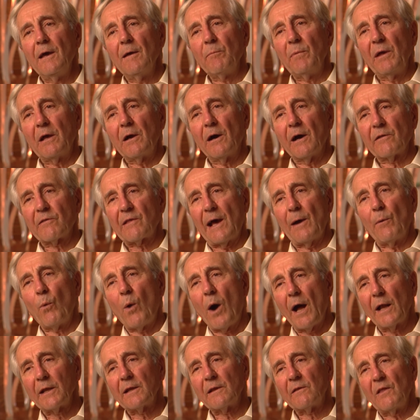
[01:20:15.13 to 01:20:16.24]
because I
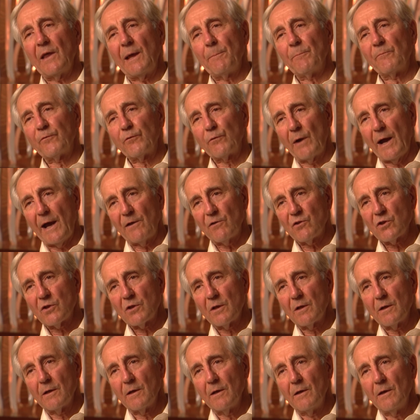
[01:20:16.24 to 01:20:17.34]
wanted them fresh
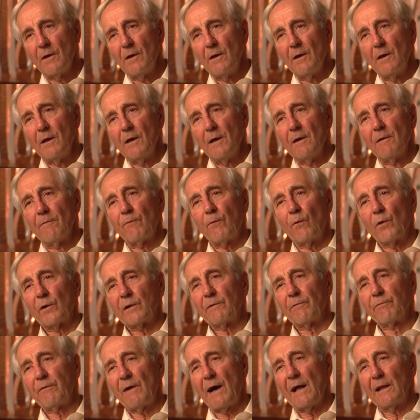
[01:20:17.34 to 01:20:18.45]
for
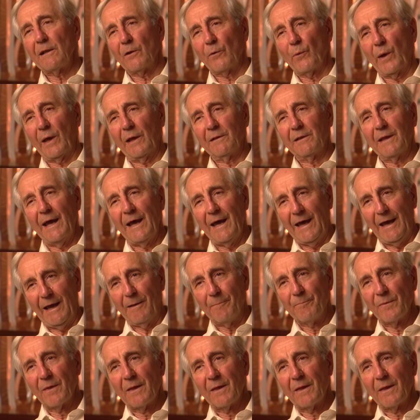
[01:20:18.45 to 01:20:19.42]
the following day.